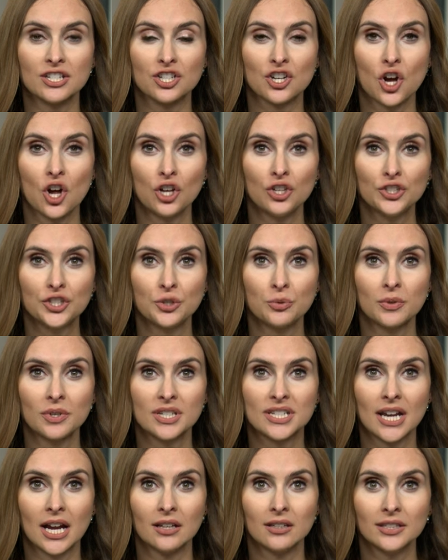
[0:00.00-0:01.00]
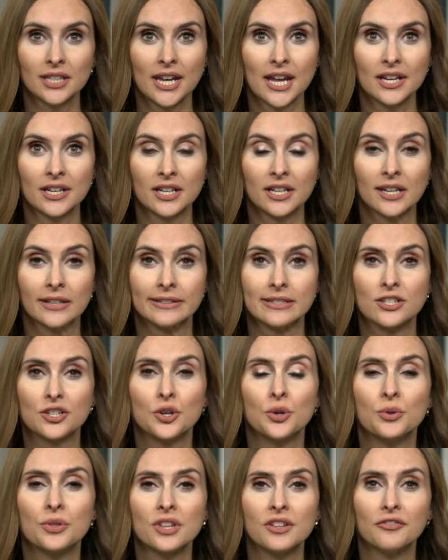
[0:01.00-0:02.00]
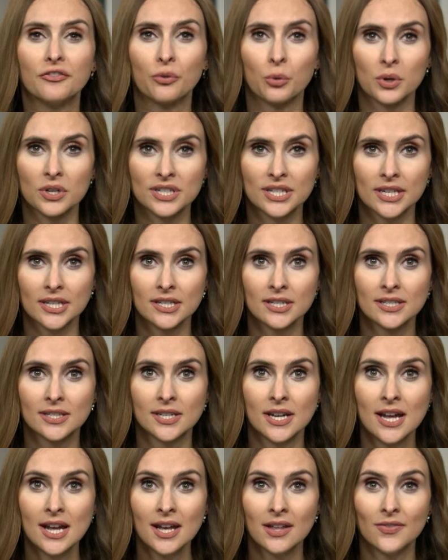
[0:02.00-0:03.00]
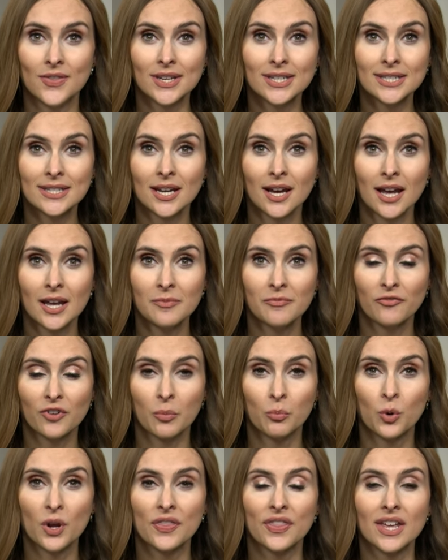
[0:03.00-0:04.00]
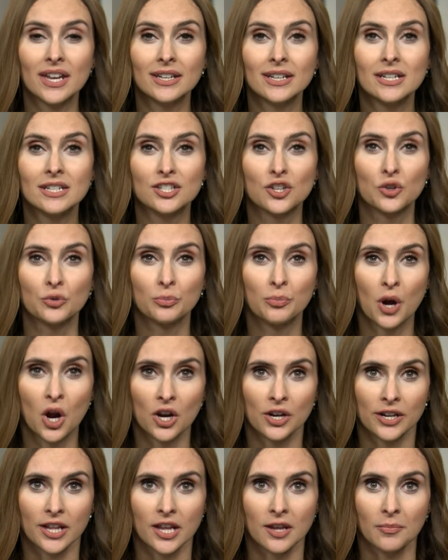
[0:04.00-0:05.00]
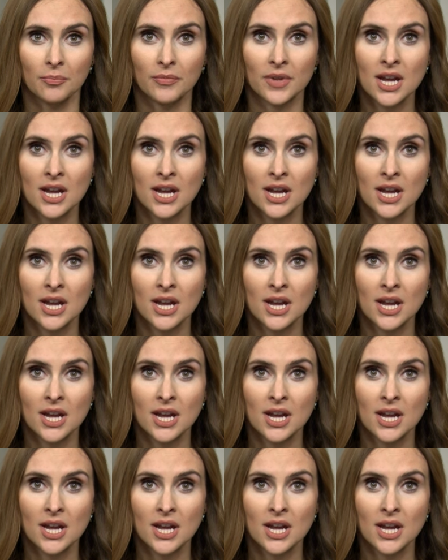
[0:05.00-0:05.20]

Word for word: call to retaliate against Houthi forces, this time from within his own party.